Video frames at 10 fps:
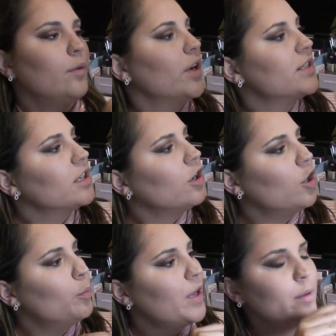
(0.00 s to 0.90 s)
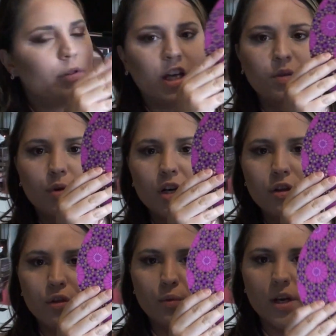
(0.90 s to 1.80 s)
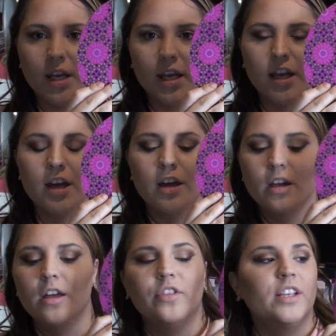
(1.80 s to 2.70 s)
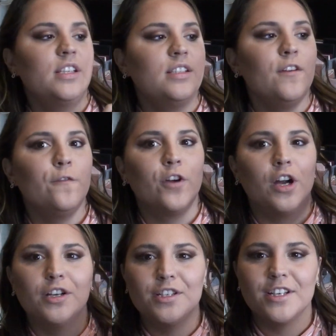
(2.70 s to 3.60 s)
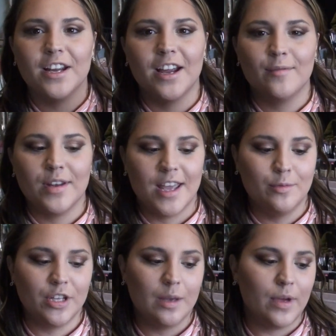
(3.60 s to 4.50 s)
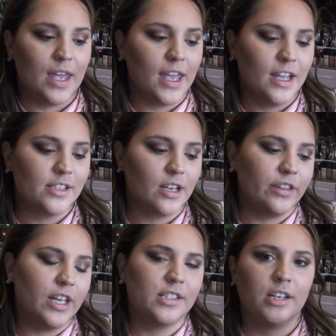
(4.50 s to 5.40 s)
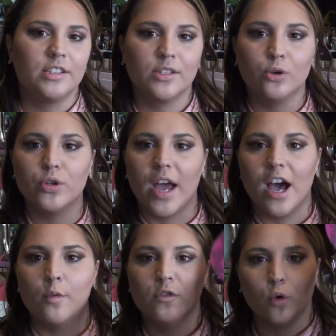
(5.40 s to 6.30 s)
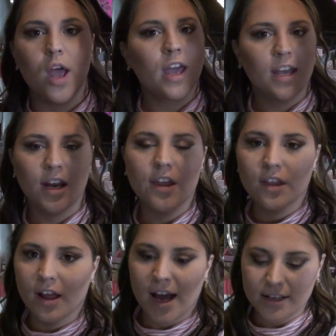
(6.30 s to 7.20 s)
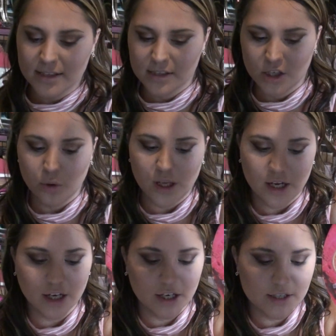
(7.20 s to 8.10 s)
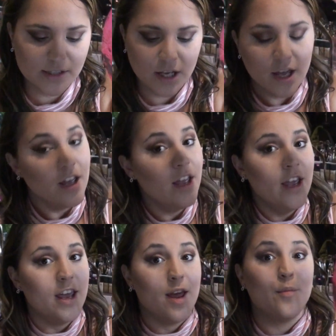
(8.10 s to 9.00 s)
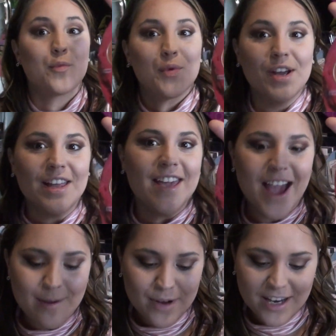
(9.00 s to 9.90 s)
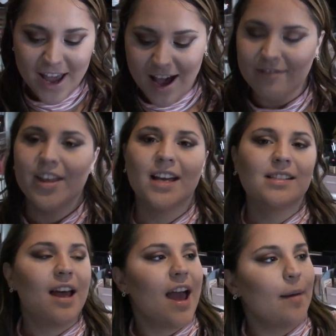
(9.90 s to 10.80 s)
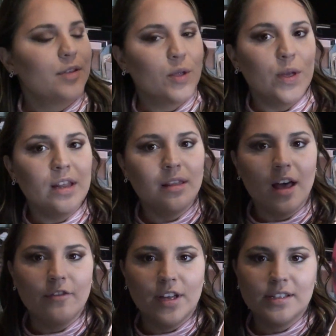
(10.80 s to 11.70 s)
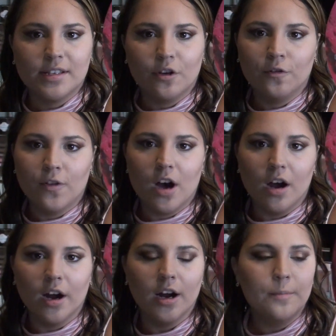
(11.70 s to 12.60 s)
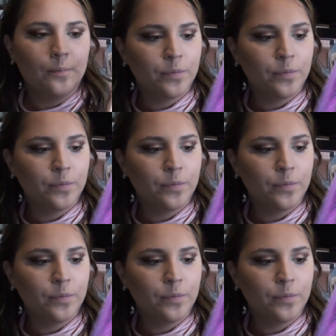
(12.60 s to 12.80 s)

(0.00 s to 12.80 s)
what is it called? Big Blush Book 3. This is the first year I've been able to get my hands on this. They sold out before I could get it the last 2 years. And I'm really happy to have this. I absolutely love it so far.